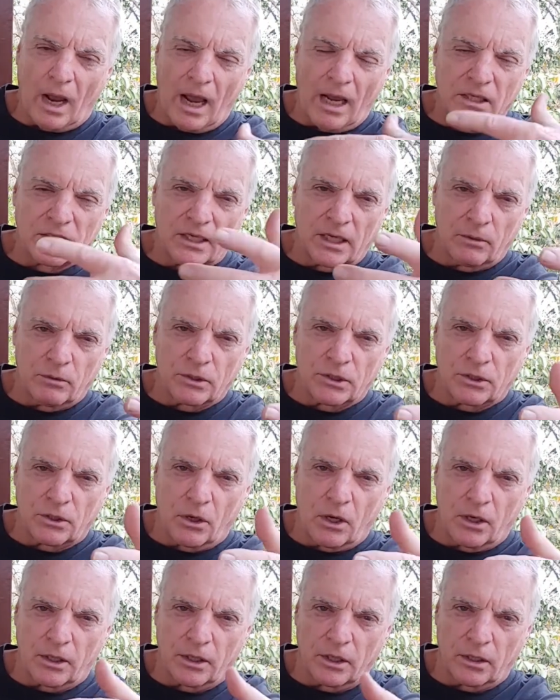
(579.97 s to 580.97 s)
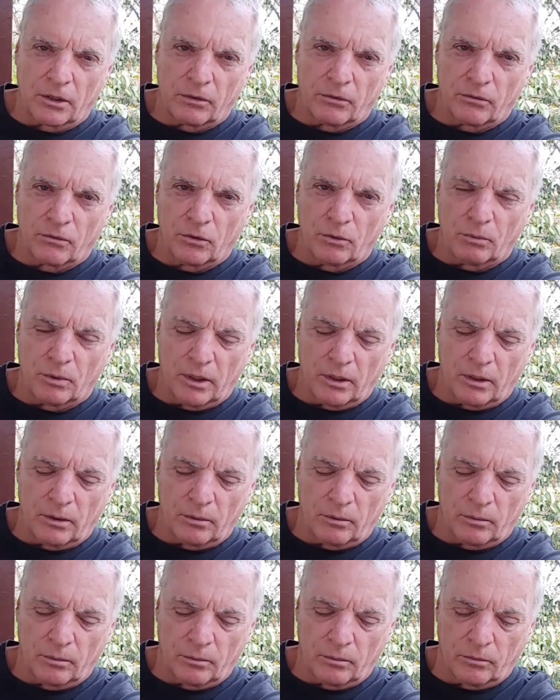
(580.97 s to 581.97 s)
As I was talking through
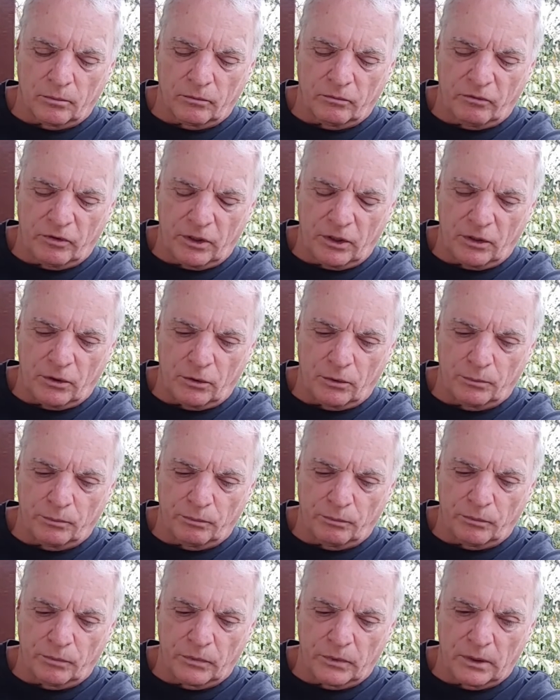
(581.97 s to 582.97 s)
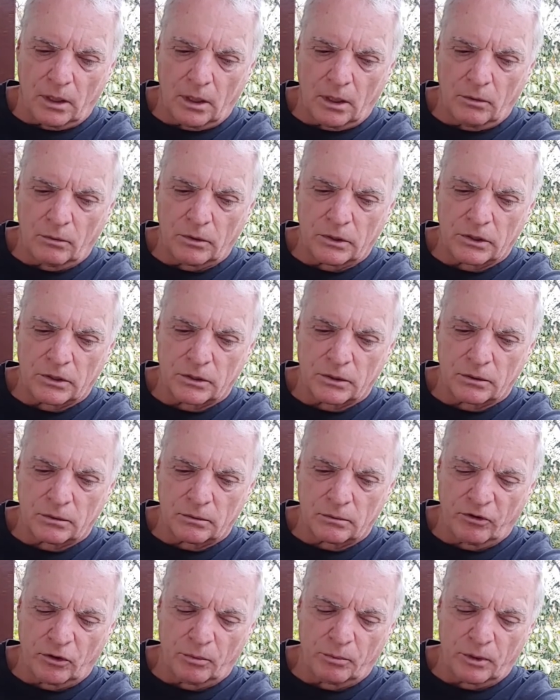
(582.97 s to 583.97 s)
my video, he
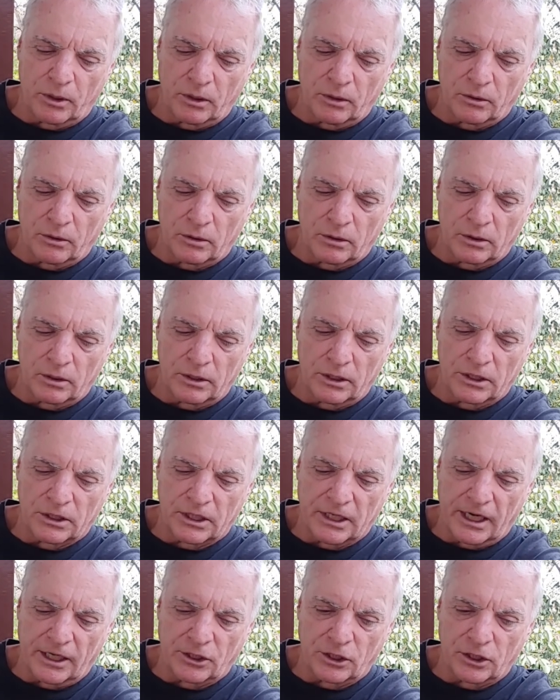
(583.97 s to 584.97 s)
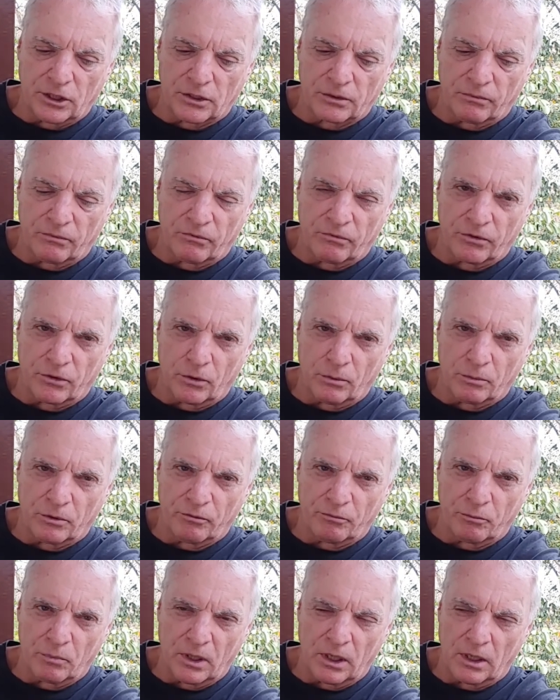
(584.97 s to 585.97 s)
was filming, or at least catching some
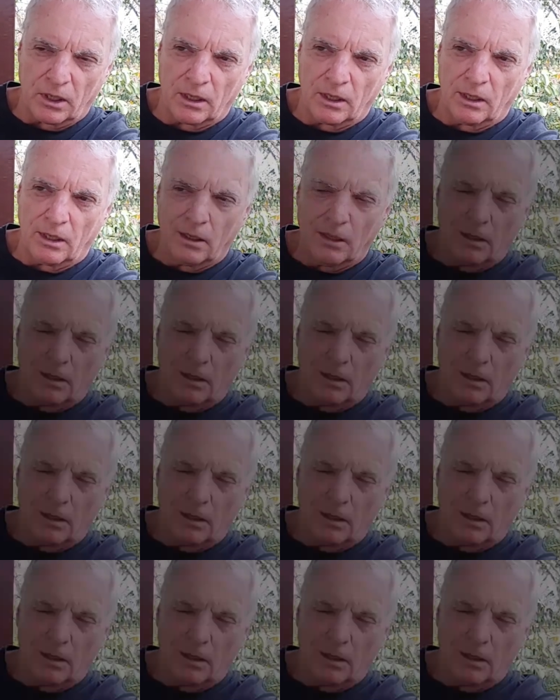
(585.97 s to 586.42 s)
film of me.